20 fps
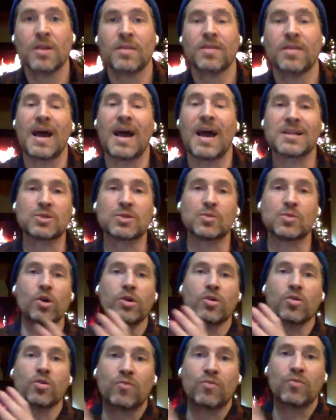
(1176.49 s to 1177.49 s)
That's what
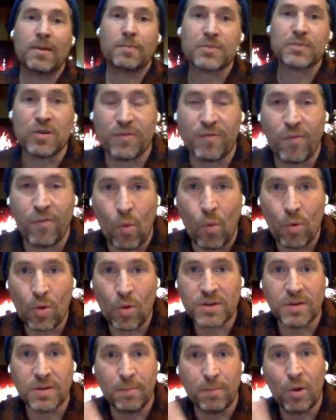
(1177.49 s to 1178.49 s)
your reps are for,
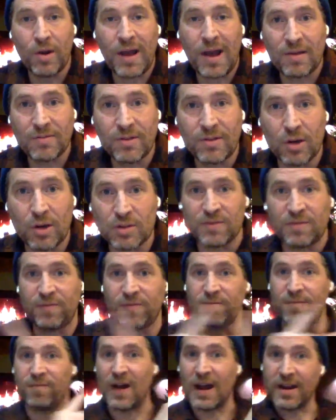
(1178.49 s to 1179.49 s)
to put out those
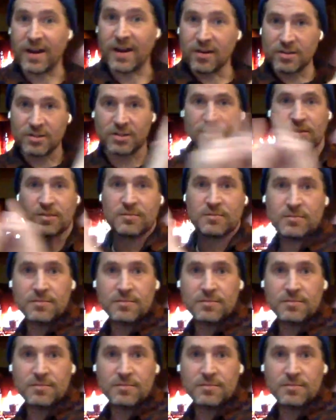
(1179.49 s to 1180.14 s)
fires.